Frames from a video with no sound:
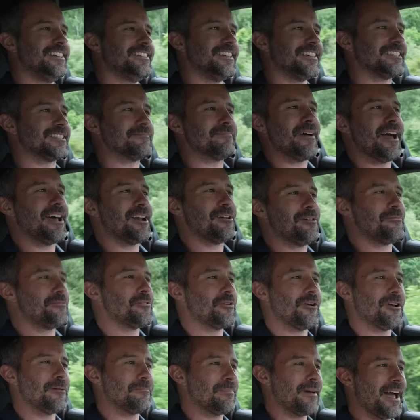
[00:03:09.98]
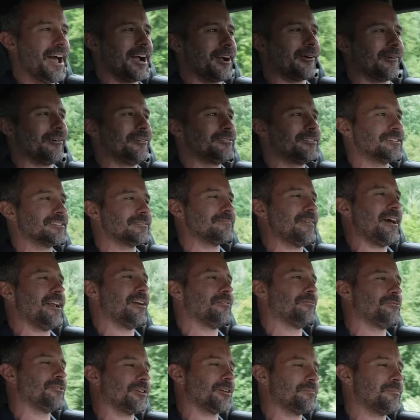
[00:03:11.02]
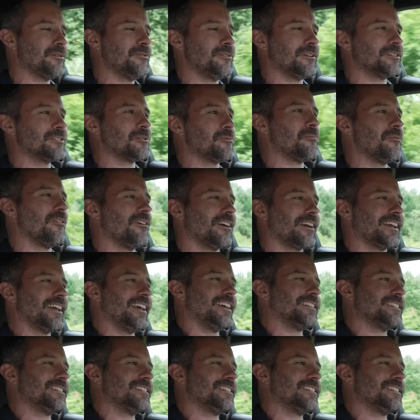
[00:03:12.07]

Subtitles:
Doesn't matter if you're on a back road, doesn't matter if you're commuting to work,